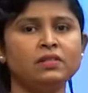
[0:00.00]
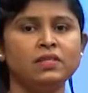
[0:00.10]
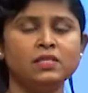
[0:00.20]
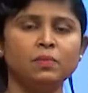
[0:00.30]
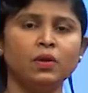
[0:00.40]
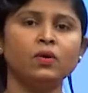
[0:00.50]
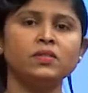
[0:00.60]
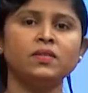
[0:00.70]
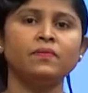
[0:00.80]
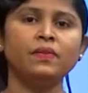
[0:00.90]
just
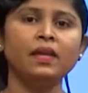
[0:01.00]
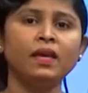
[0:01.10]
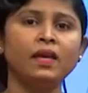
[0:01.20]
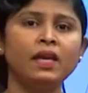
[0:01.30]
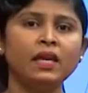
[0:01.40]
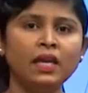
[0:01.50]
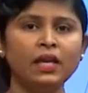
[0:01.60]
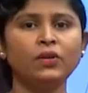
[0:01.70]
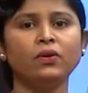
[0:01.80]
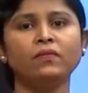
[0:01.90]
because of the
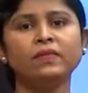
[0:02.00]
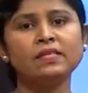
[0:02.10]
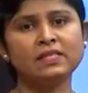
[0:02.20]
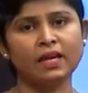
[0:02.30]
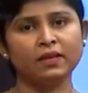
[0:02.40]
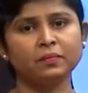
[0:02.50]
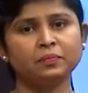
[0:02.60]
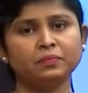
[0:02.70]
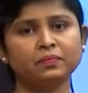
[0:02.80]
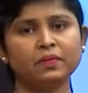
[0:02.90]
heat of the sun,
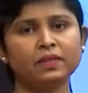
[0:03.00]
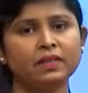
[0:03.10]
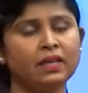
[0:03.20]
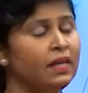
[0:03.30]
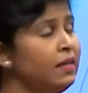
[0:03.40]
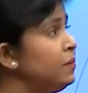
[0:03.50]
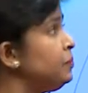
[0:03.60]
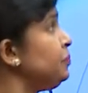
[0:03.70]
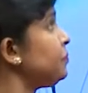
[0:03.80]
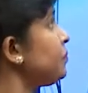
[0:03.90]
right?
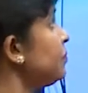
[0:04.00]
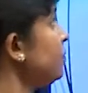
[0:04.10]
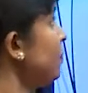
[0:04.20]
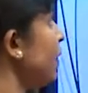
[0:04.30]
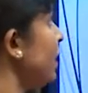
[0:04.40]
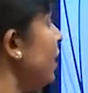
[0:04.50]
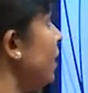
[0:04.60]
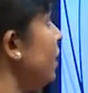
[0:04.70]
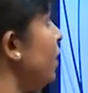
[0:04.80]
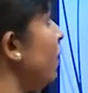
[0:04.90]

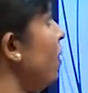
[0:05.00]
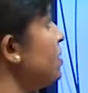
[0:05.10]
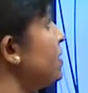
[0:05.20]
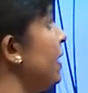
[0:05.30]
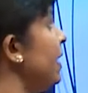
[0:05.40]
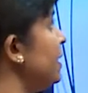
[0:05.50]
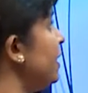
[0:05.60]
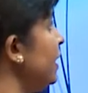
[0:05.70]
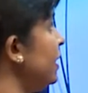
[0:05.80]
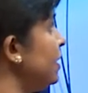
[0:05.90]
The rocks get
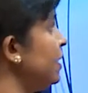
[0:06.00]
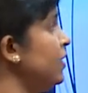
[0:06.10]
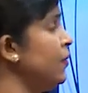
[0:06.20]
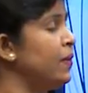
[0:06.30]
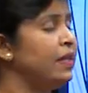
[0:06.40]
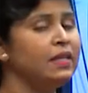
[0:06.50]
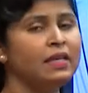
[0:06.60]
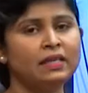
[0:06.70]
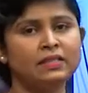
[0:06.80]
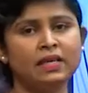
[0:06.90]
heated during the
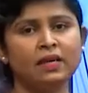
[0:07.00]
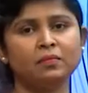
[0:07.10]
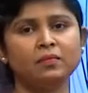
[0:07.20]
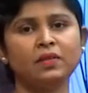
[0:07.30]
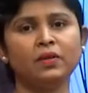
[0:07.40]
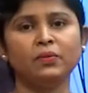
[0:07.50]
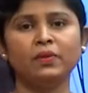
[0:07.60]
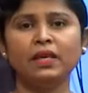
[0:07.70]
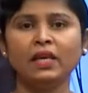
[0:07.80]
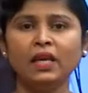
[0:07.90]
daytime. Due to
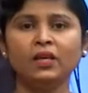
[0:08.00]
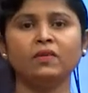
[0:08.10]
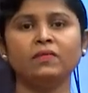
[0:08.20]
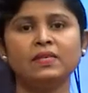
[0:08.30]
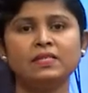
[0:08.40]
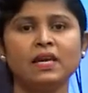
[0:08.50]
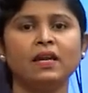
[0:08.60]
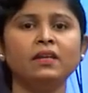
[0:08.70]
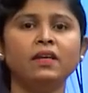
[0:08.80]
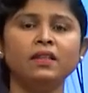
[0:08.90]
the heat of the
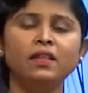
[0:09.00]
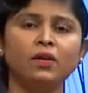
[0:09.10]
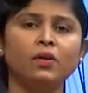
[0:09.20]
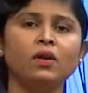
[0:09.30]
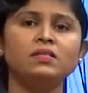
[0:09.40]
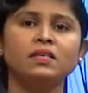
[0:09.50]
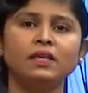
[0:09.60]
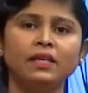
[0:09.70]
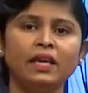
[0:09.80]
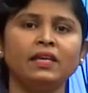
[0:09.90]
sun, the rocks
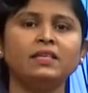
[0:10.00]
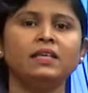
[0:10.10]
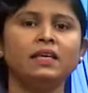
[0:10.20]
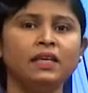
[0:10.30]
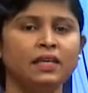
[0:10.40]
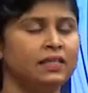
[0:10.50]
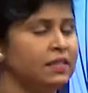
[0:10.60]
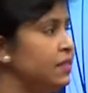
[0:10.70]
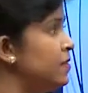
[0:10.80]
get heated.